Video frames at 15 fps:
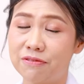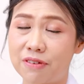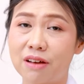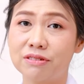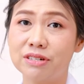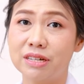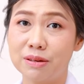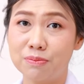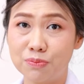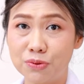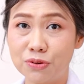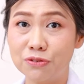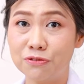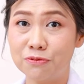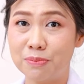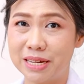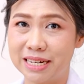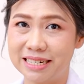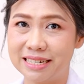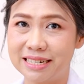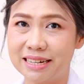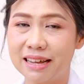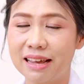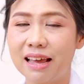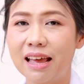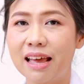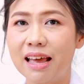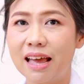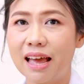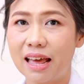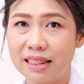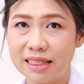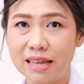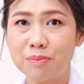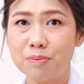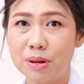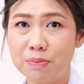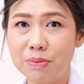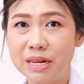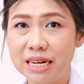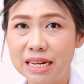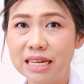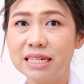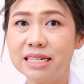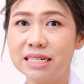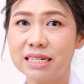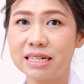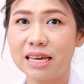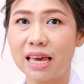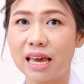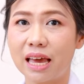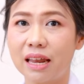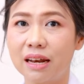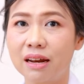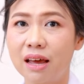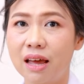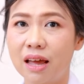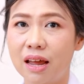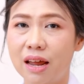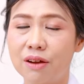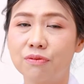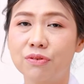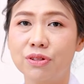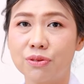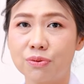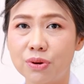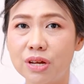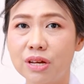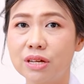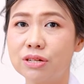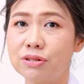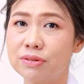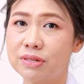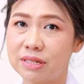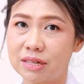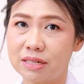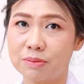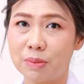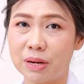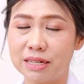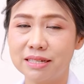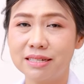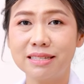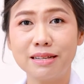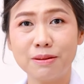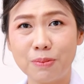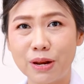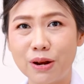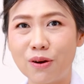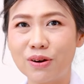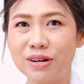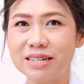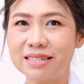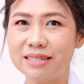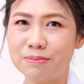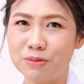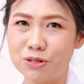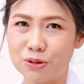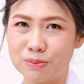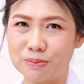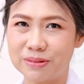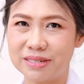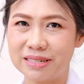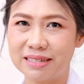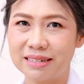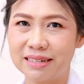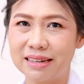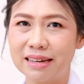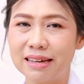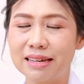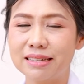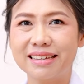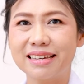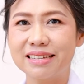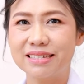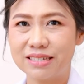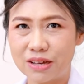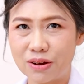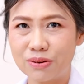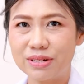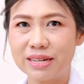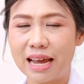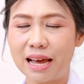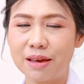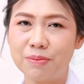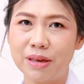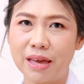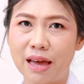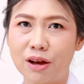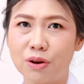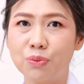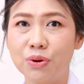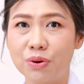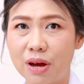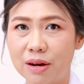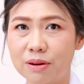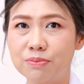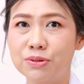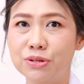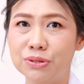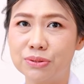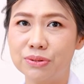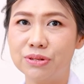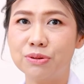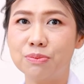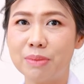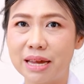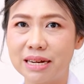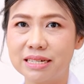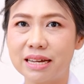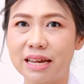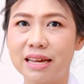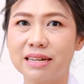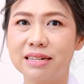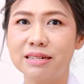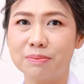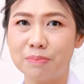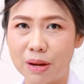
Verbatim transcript: found the improvement. And then maybe need it again every three to six months, depending on the symptoms. So the I P L will help you to maintain the